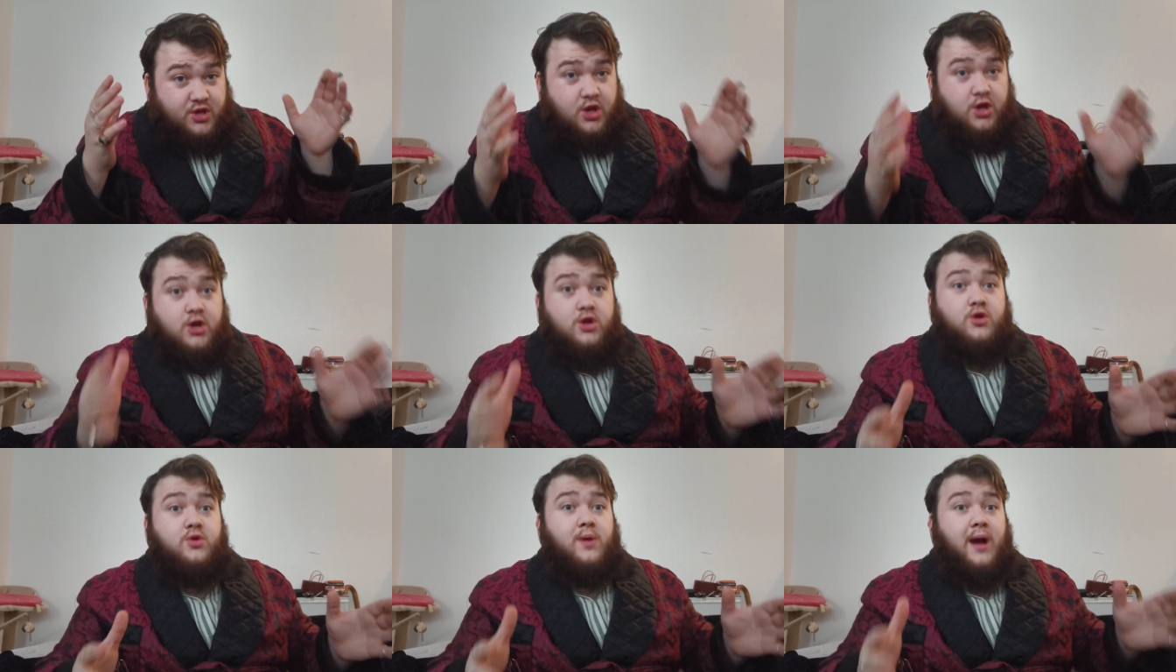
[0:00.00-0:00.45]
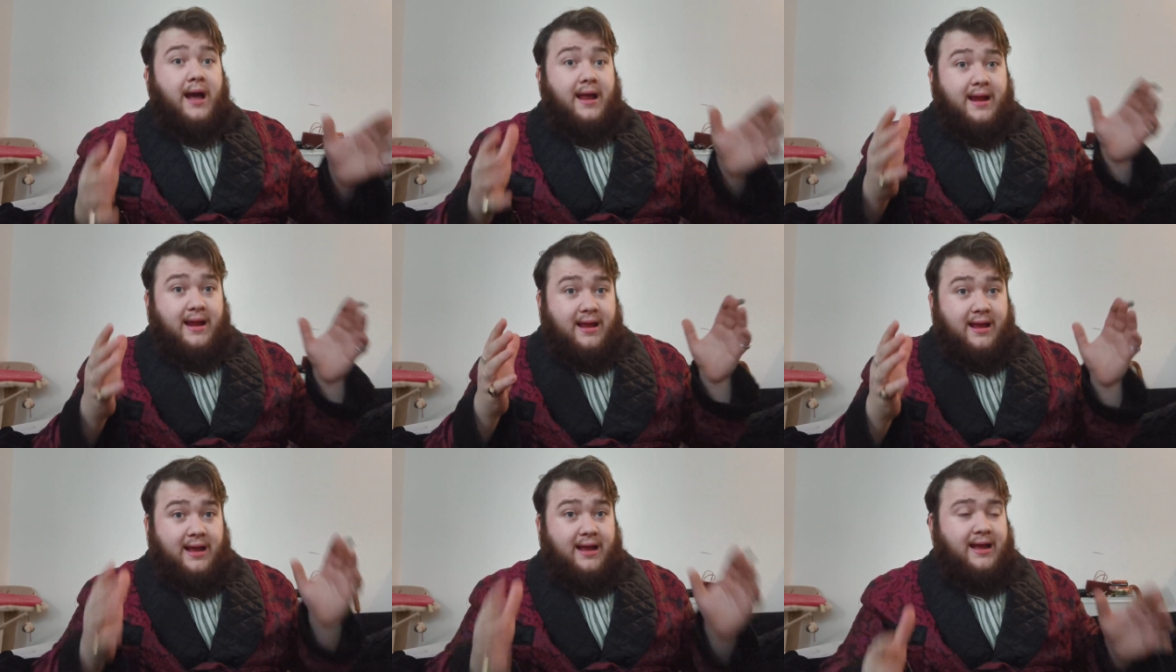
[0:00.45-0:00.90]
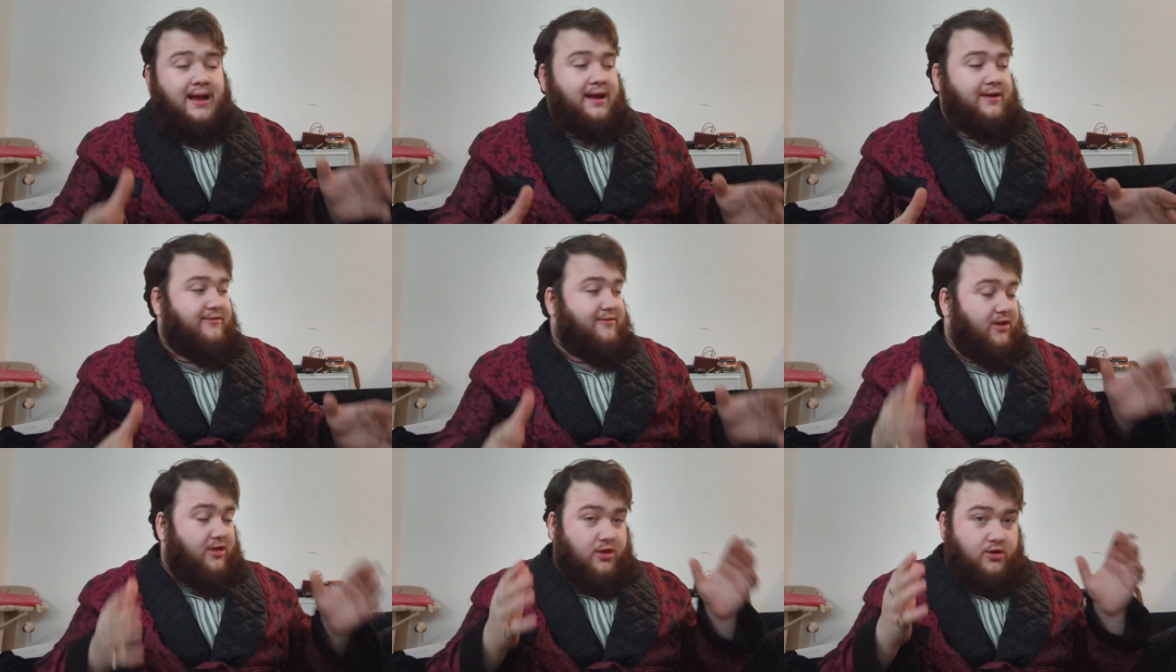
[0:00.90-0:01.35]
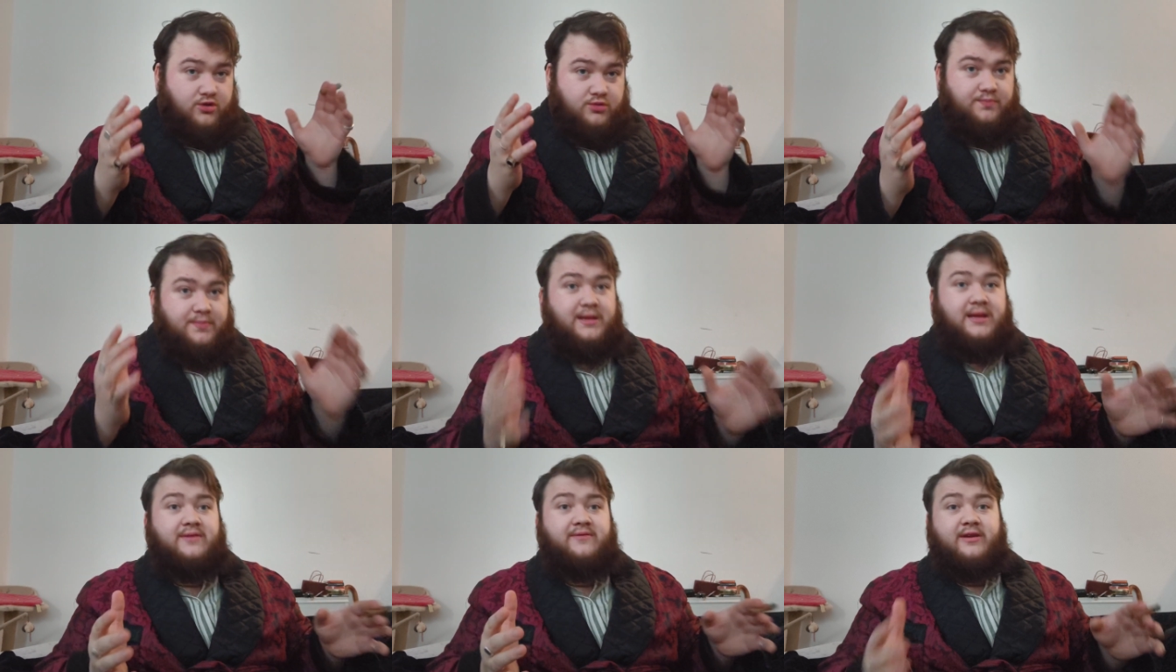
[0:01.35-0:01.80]
2.5 of those
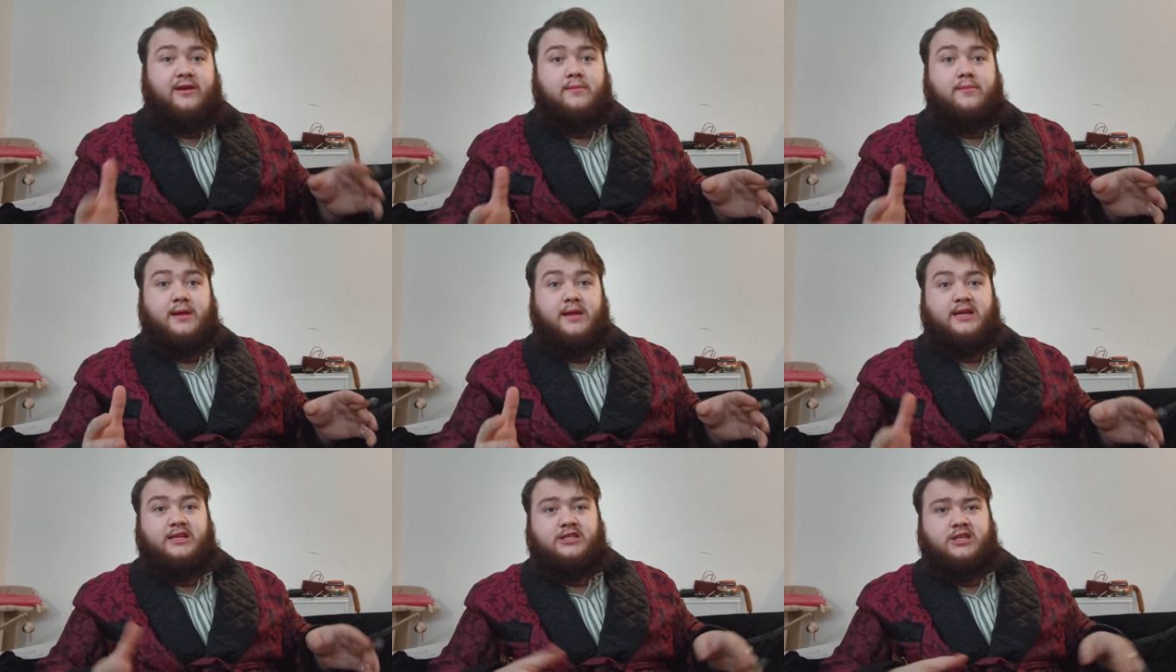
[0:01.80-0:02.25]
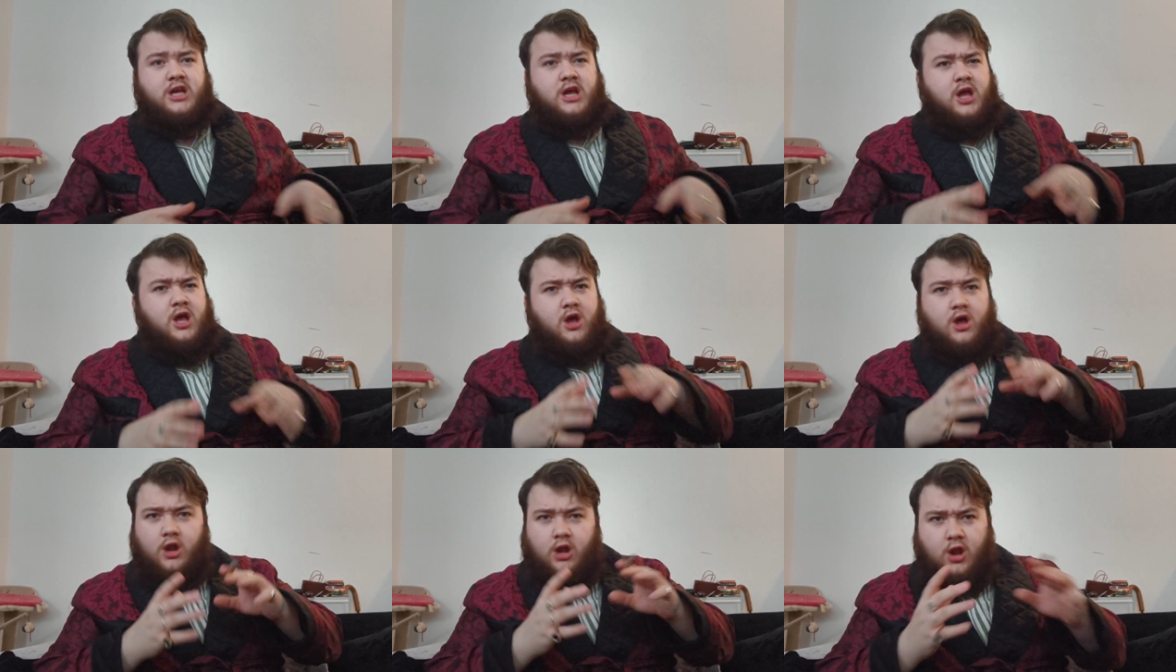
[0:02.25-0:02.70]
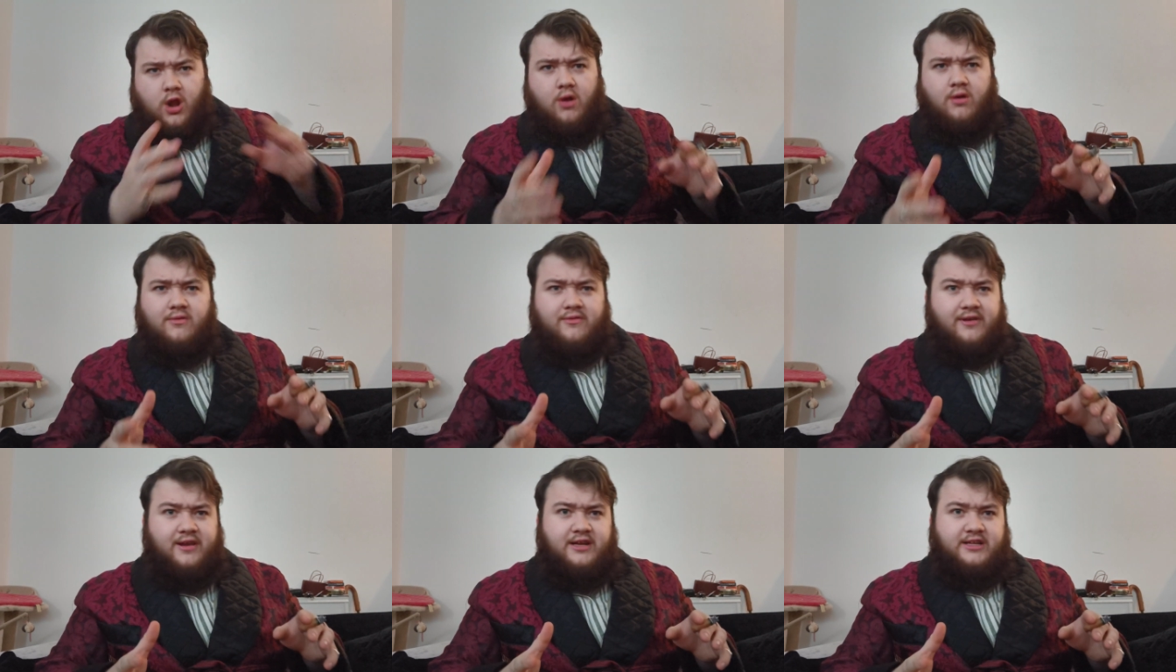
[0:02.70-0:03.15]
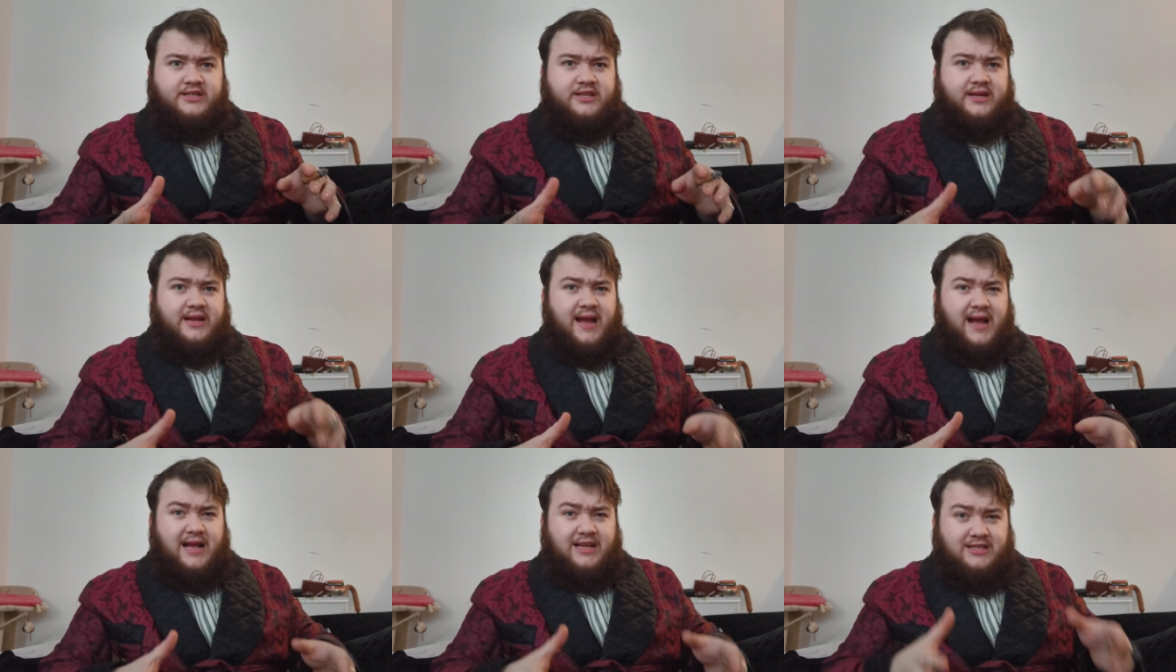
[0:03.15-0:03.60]
BV Minis, long filler
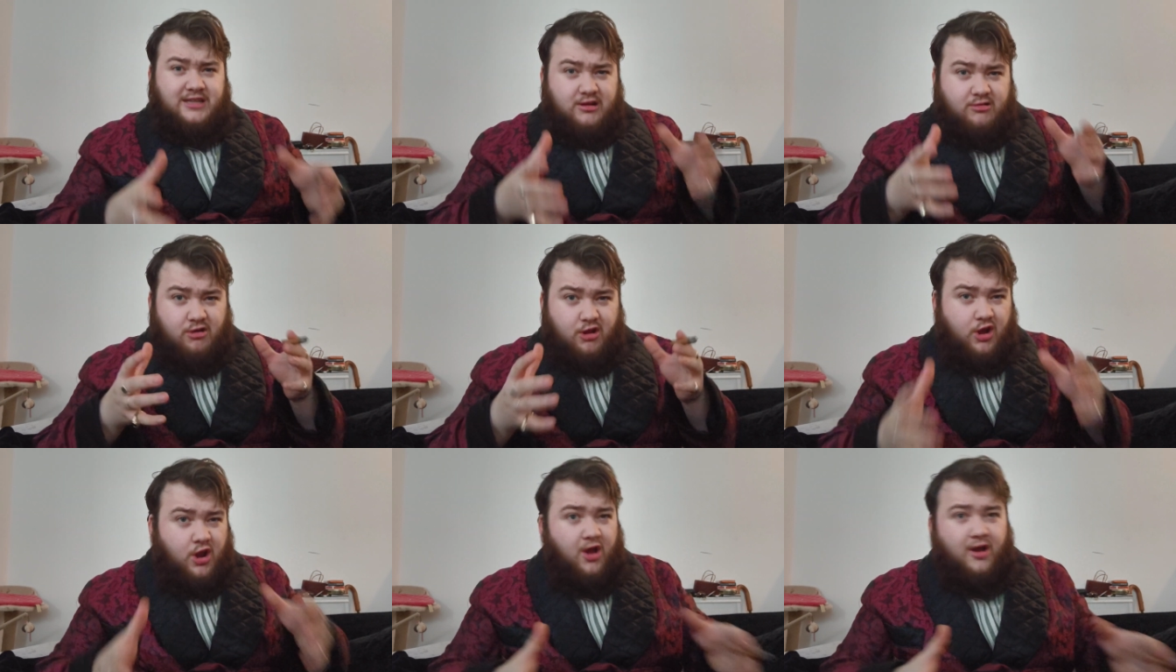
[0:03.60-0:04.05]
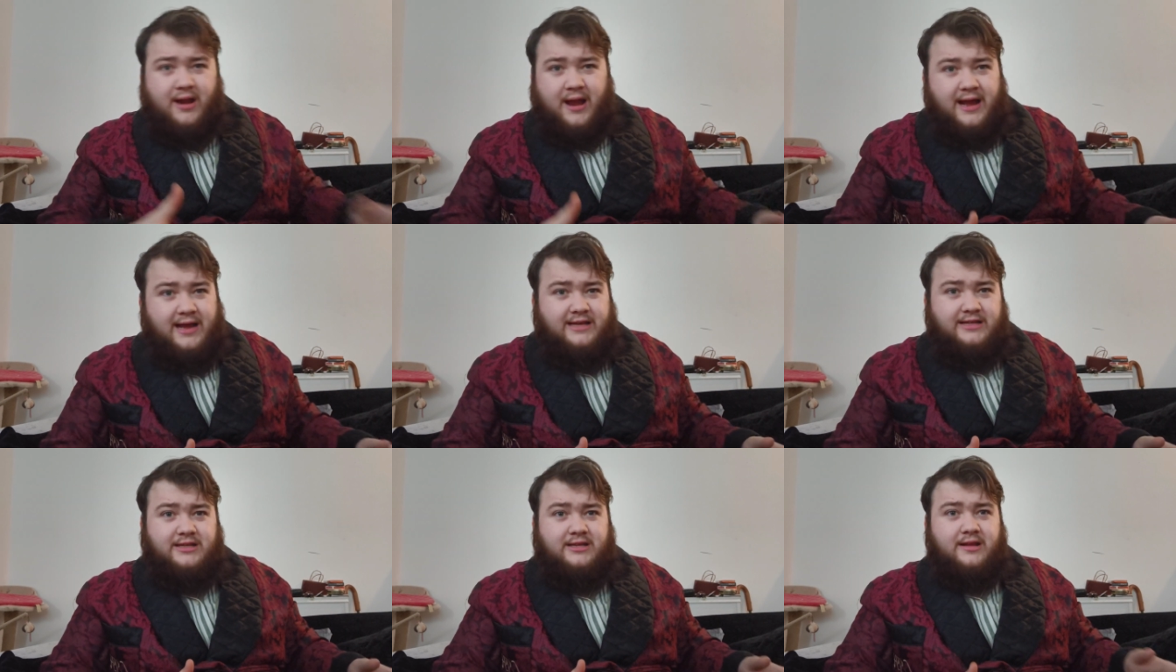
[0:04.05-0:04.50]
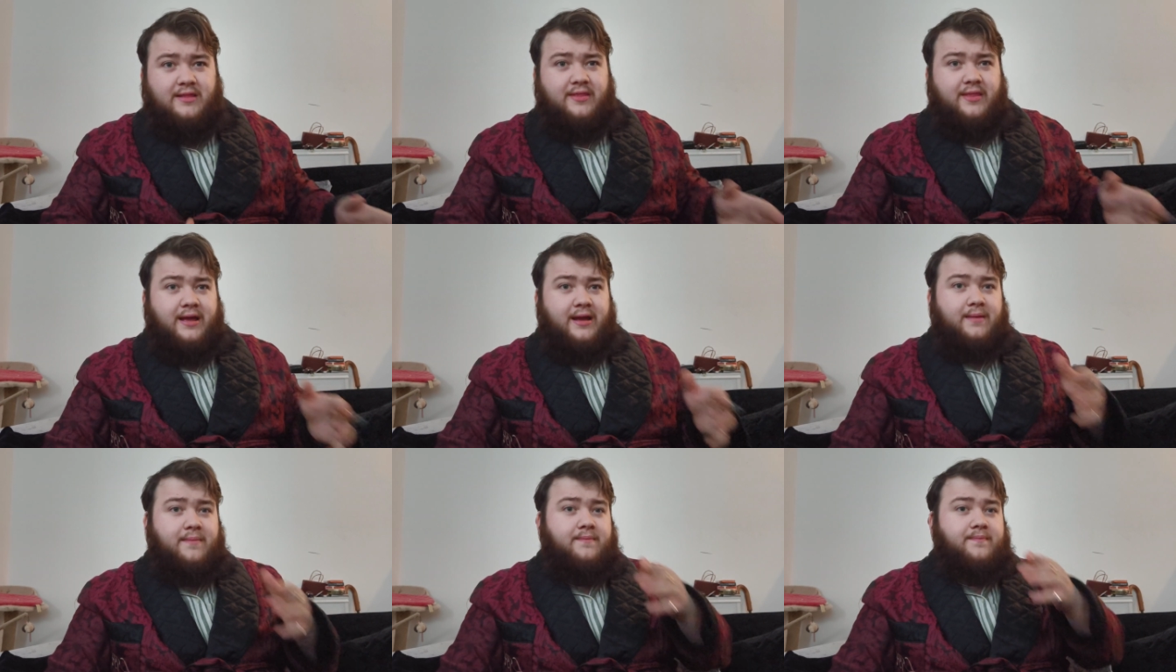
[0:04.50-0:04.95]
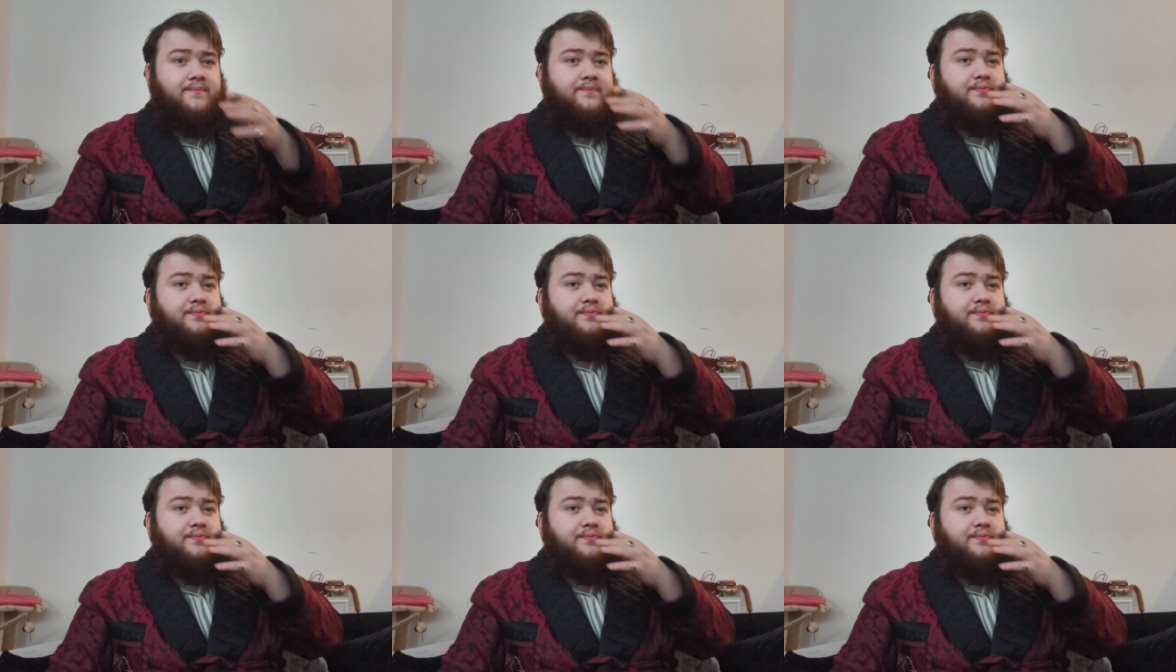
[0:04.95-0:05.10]
cigars that are a lot nicer than that.